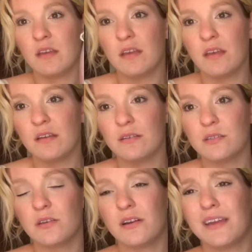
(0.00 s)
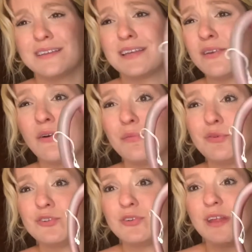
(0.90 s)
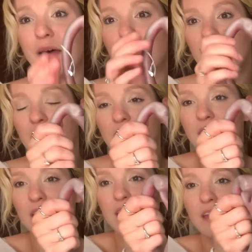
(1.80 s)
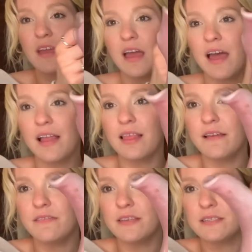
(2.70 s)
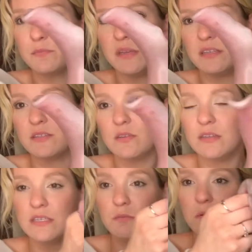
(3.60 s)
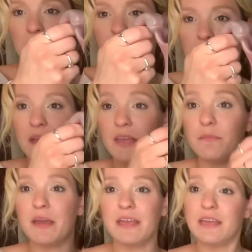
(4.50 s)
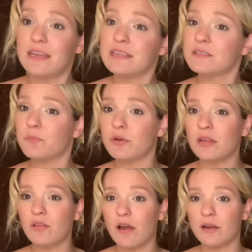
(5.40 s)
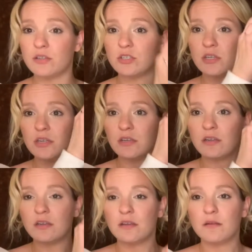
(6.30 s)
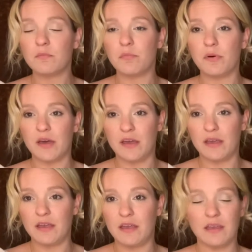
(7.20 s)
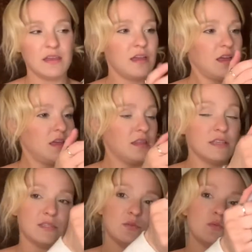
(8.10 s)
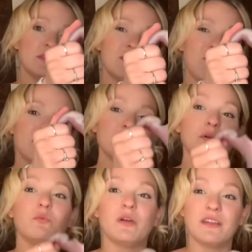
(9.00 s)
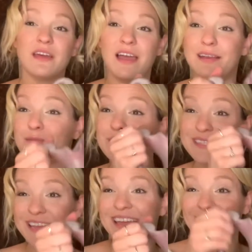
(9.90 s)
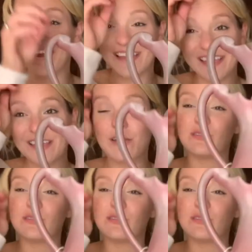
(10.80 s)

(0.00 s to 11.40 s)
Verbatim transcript: Sorry guys, I know I butchered that, but I love this piece. So this will be on my eBay. It is pretty large, but this is going to be one of the items that goes up on